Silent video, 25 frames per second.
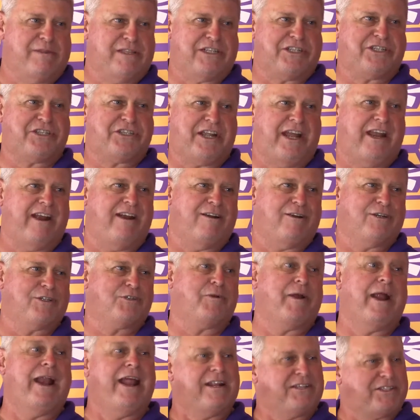of the
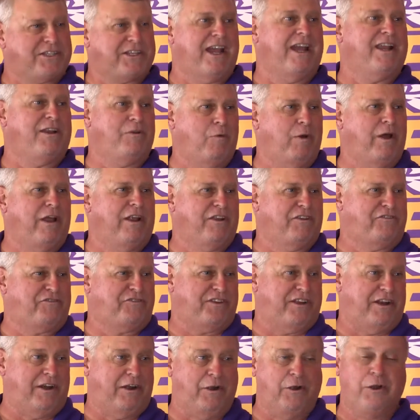stairs right outside the Wellness
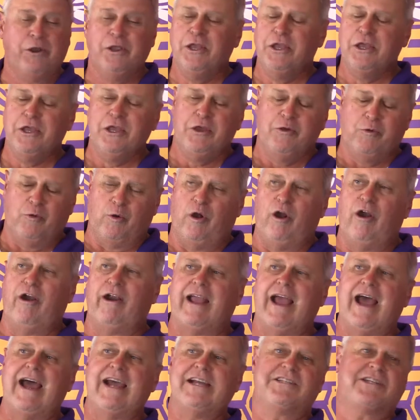Center, where our
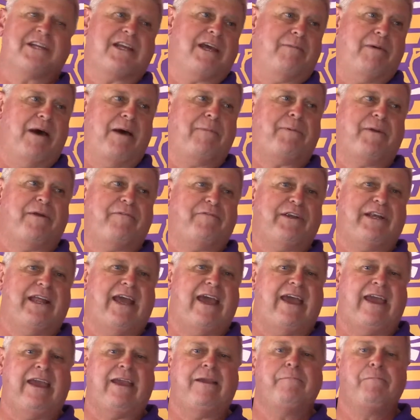guys come up every
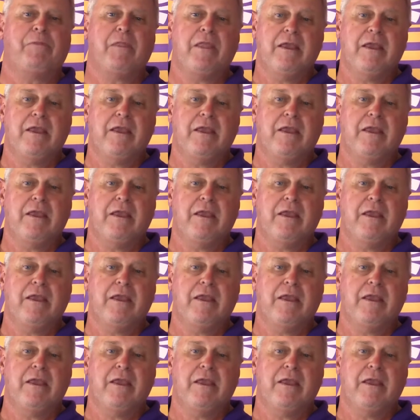day,